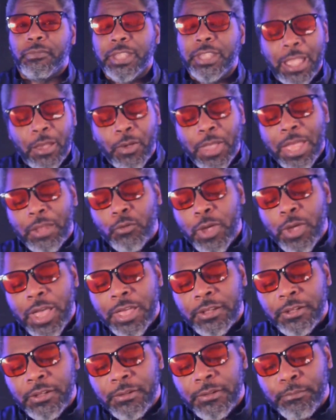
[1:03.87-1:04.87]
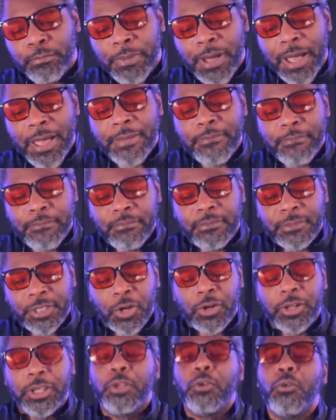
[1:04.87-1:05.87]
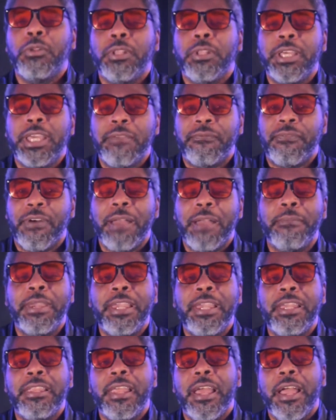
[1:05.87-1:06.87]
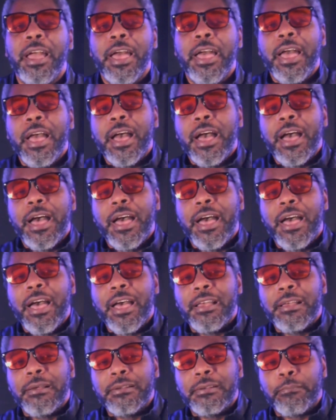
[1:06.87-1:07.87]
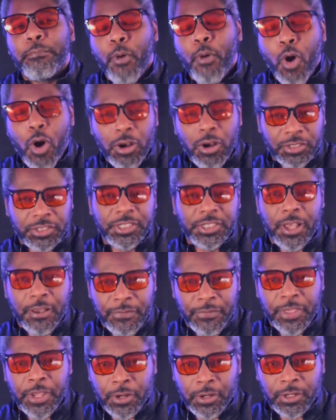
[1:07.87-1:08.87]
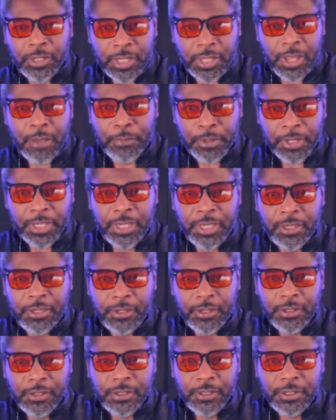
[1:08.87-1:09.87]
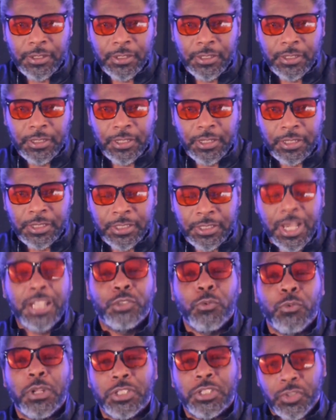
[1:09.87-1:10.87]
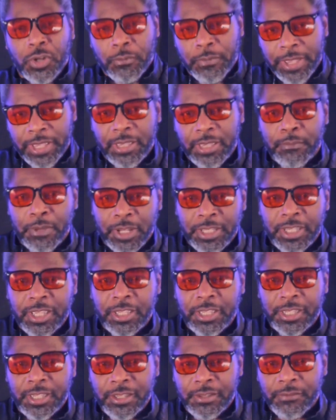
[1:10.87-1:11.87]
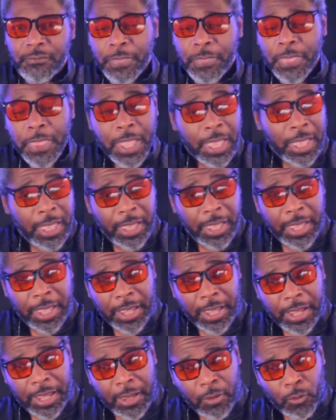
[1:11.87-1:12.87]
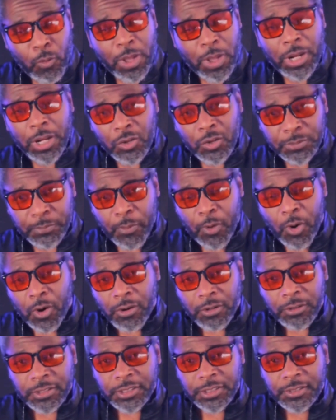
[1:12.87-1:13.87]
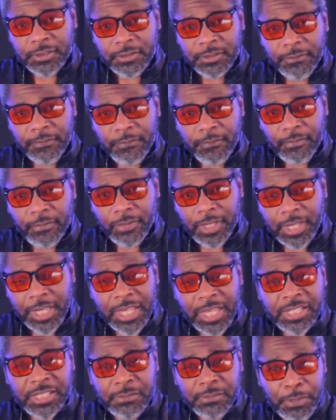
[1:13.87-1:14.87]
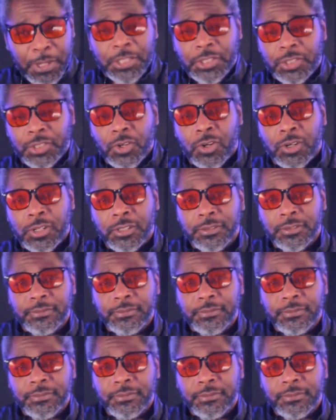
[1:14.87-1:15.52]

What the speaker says: and by turning a new leaf, I mean parts of their company does want to start making money again. And one of those parts is Pixar.